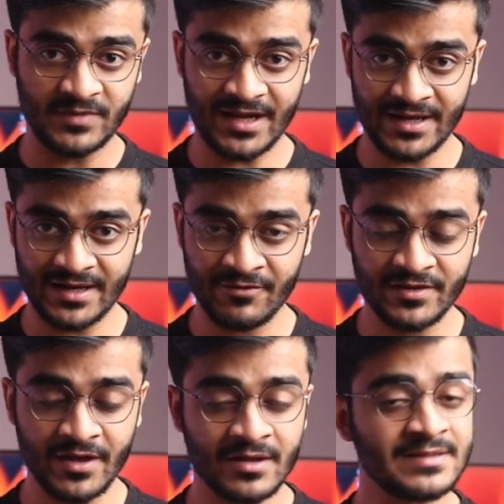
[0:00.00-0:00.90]
And
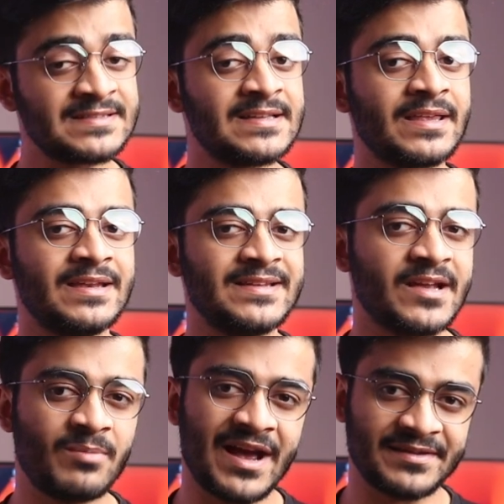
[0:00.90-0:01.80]
everything else can take
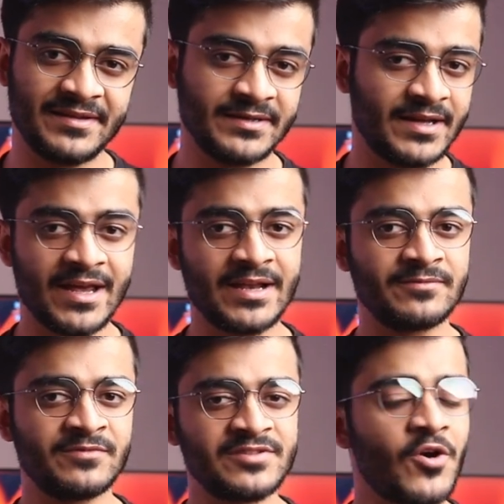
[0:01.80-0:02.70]
a backseat.
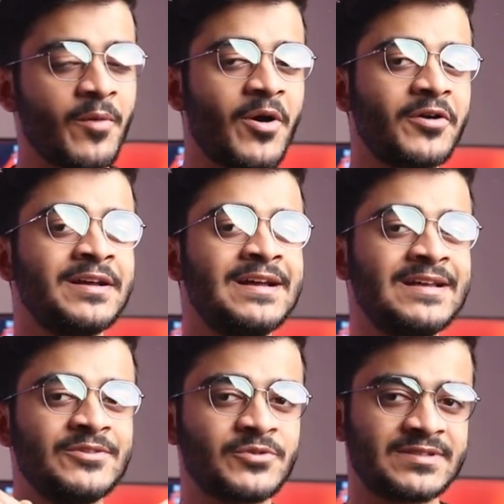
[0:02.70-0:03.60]
And we'll talk about
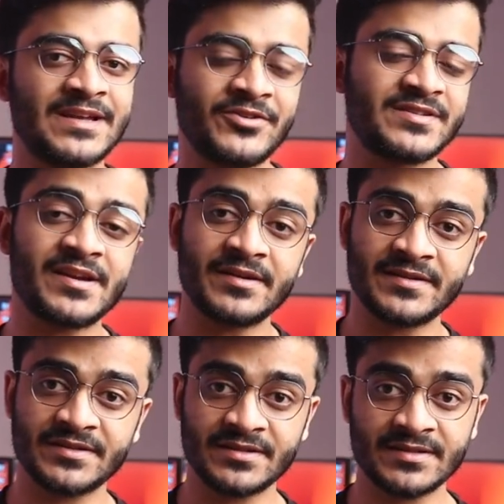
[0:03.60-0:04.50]
those interesting
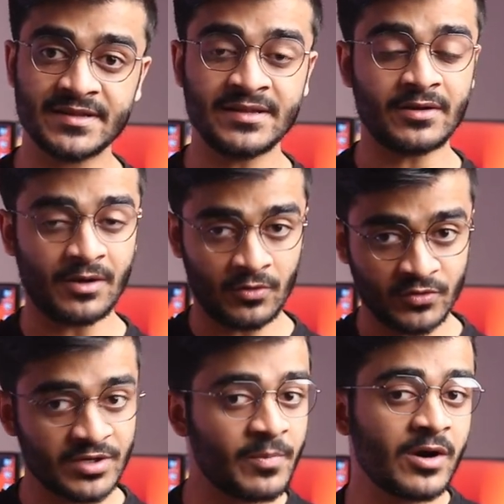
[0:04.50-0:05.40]
decisions in the
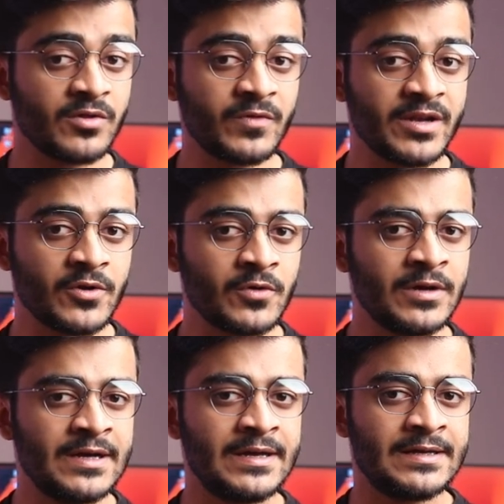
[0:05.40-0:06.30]
conclusion part of the video
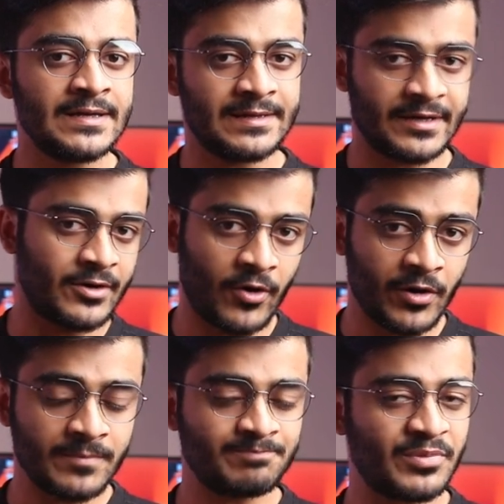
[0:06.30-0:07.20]
later
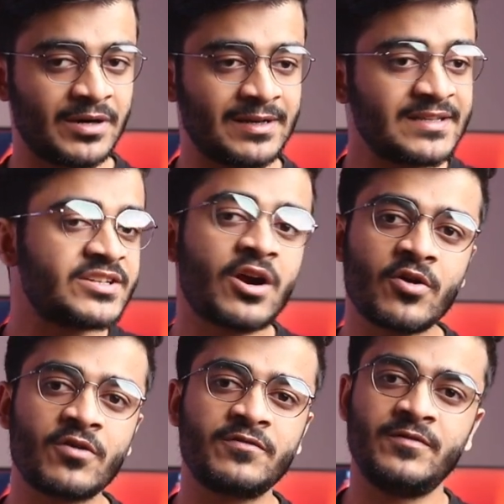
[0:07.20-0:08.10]
on, but let's start
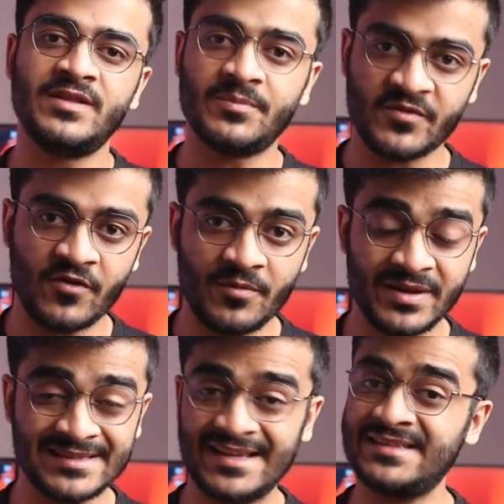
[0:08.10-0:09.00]
off with the
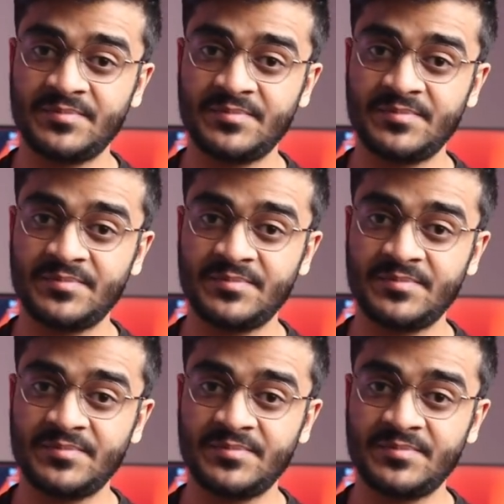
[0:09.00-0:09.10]
performance and